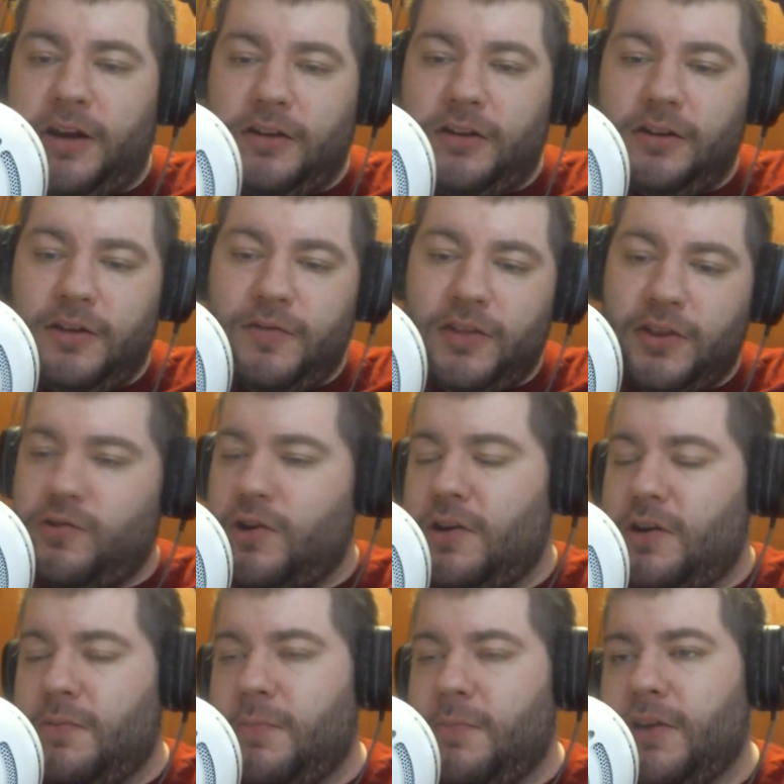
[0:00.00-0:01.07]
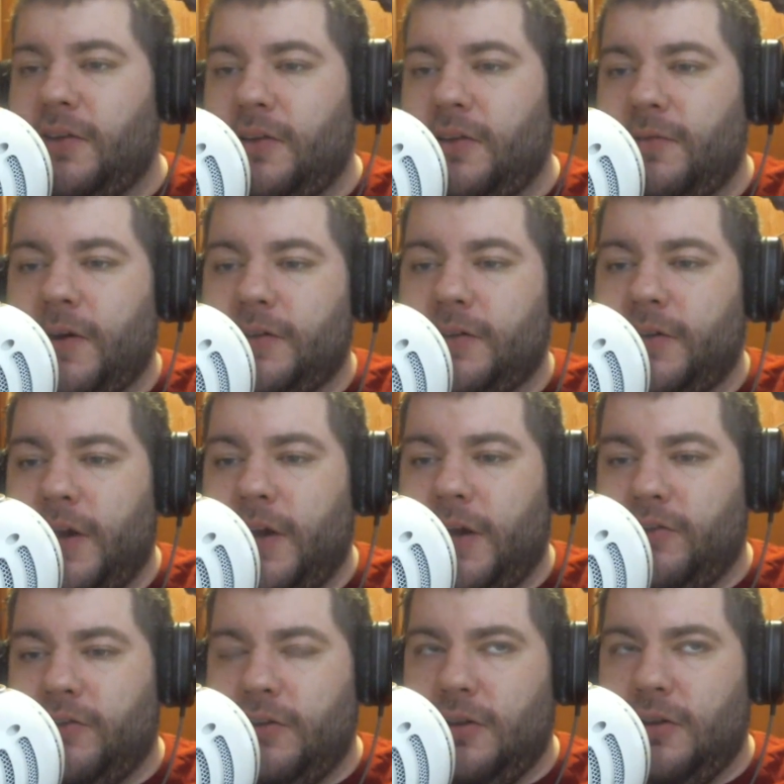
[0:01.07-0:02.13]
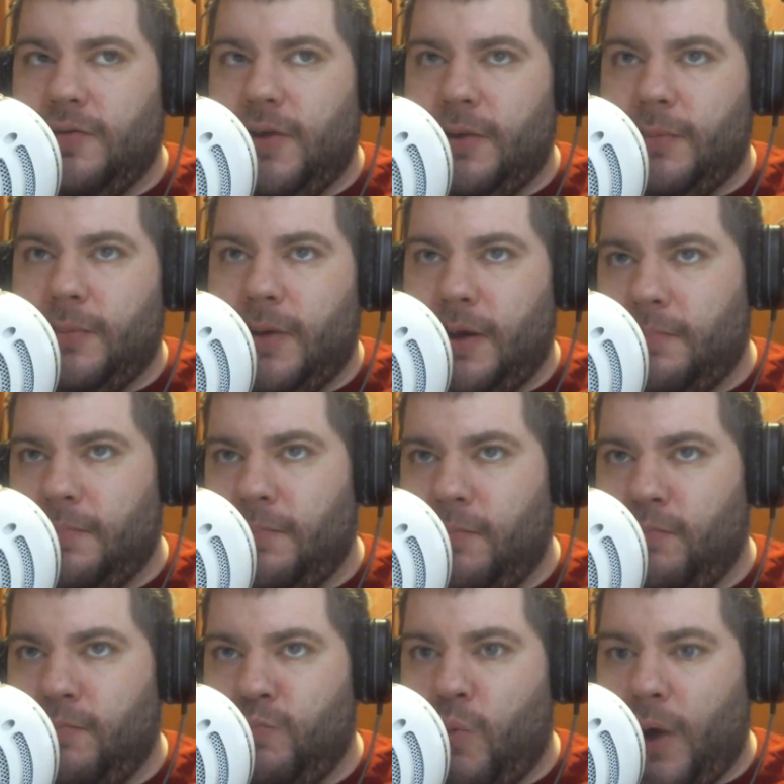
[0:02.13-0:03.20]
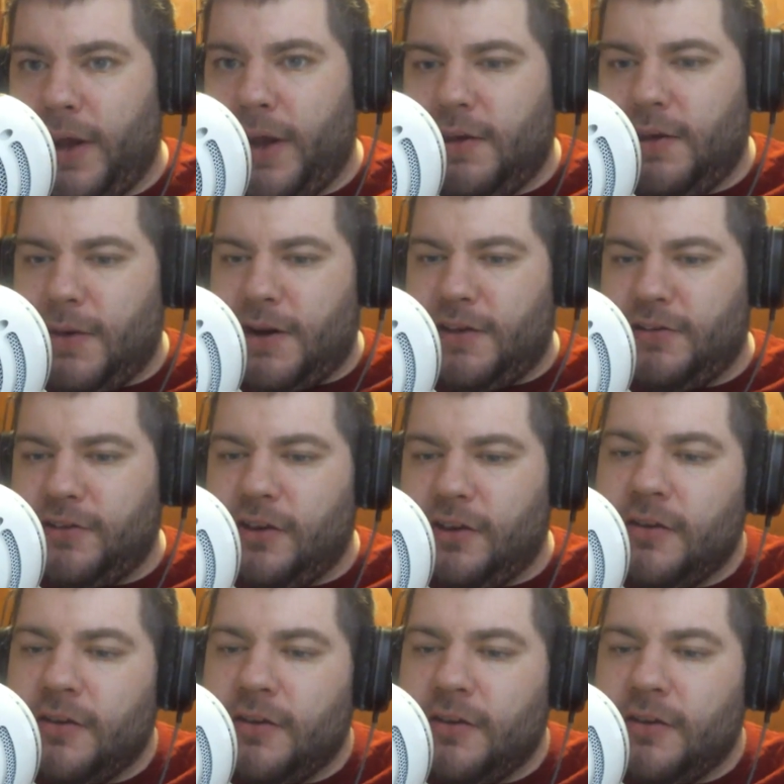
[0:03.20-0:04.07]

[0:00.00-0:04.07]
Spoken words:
of living the dream based on the fact that I actually live on my writing monies.